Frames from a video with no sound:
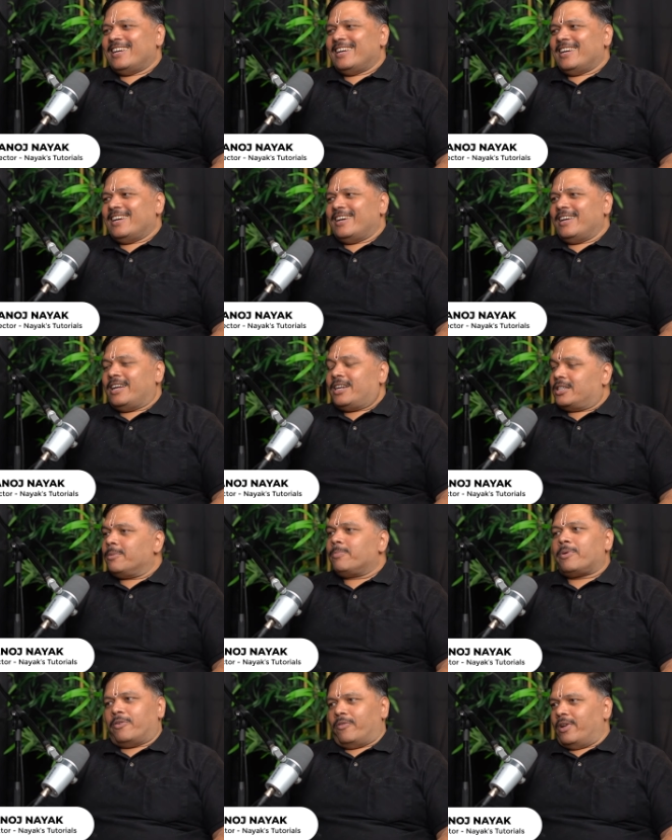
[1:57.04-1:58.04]
It's a
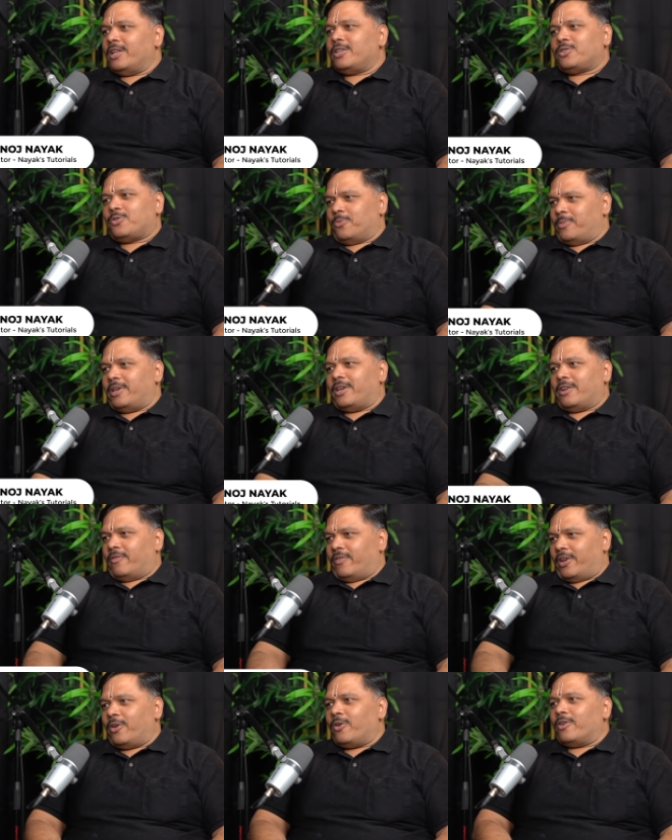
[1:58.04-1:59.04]
privilege to be here,
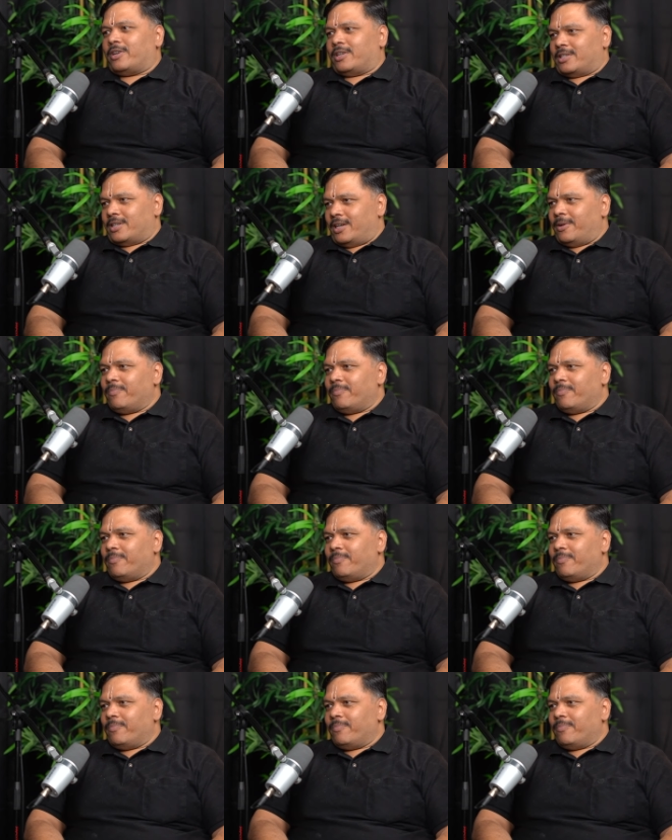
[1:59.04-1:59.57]
very honestly.